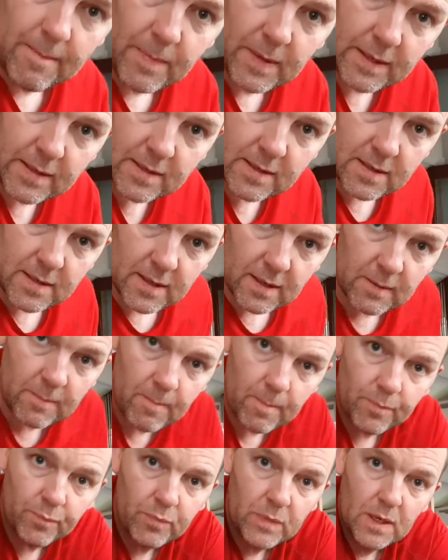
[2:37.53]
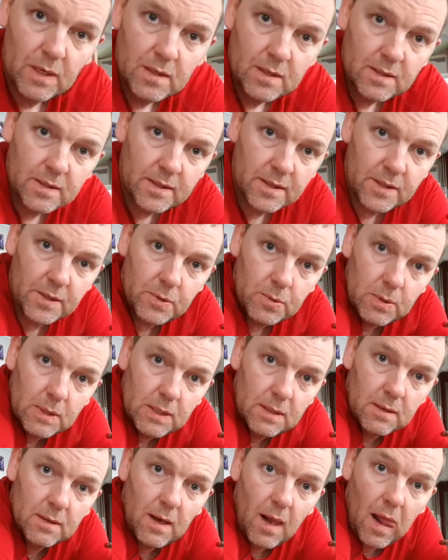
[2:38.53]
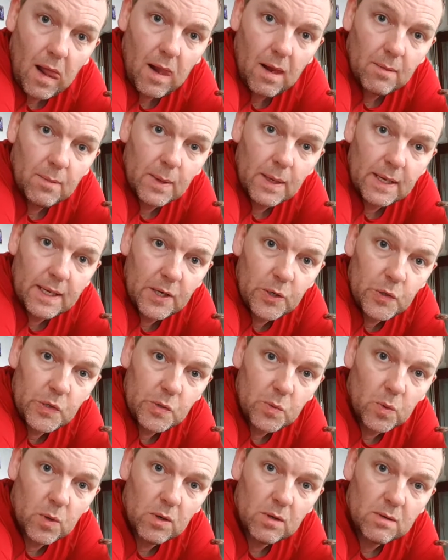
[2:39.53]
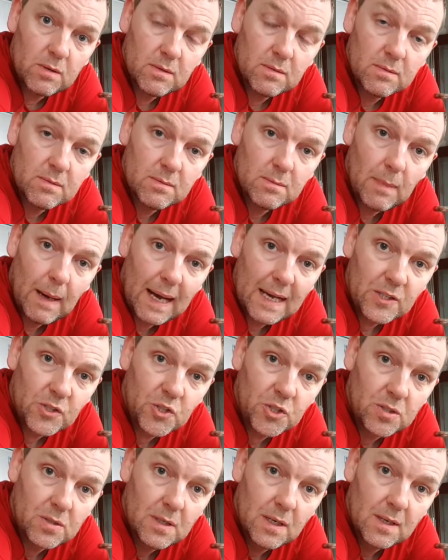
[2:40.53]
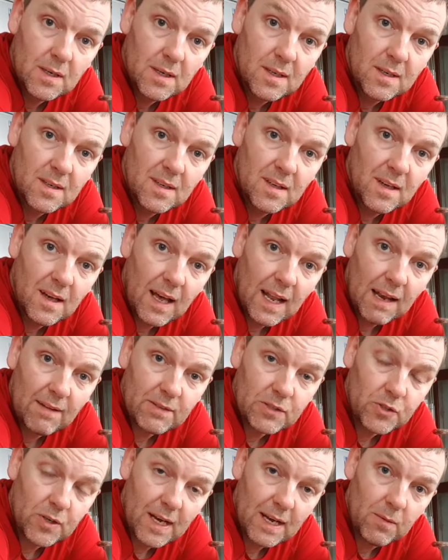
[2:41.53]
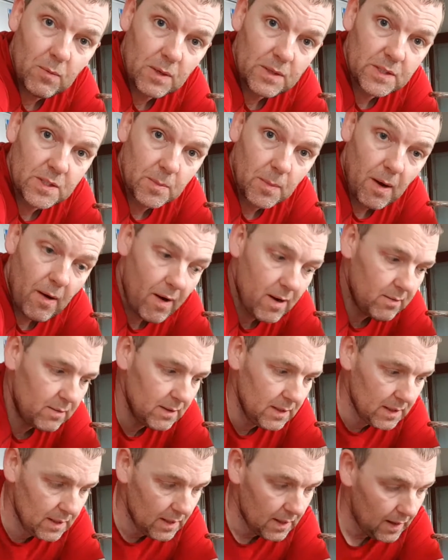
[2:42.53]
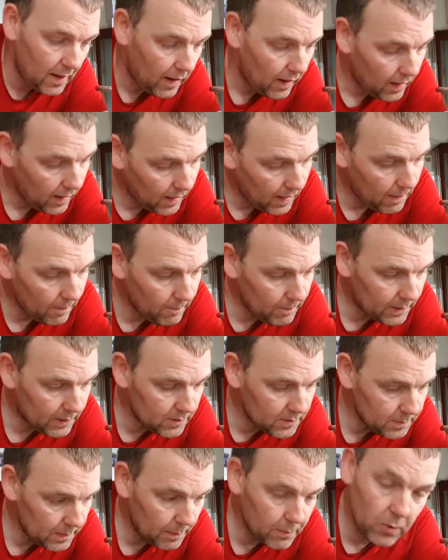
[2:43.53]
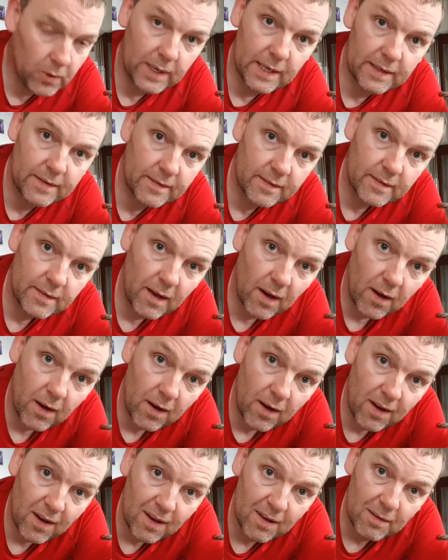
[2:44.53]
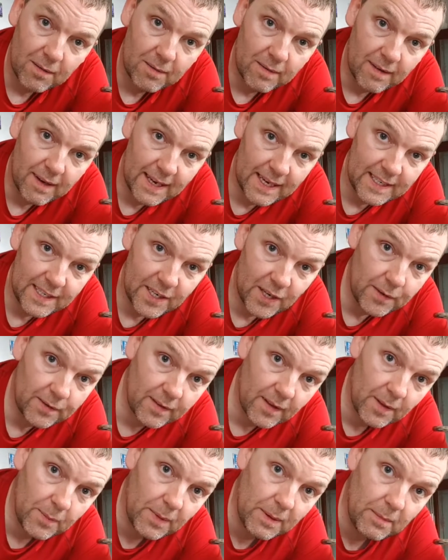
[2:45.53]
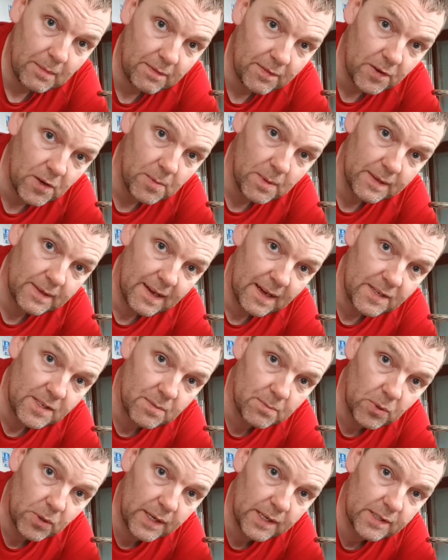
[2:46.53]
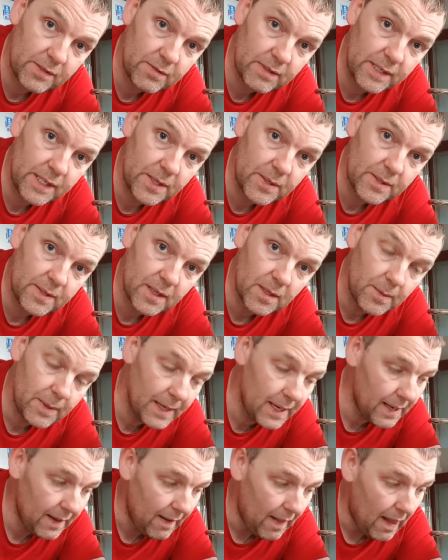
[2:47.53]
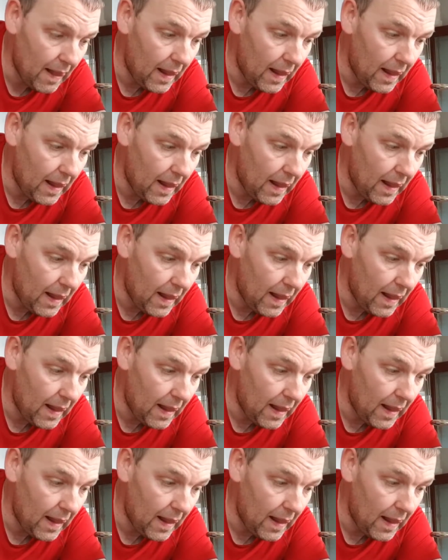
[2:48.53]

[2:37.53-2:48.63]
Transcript: is to do my usual mash. I'll have a try one tomorrow because my buckets are in use at the minute. My fermentation buckets are in use at the minute,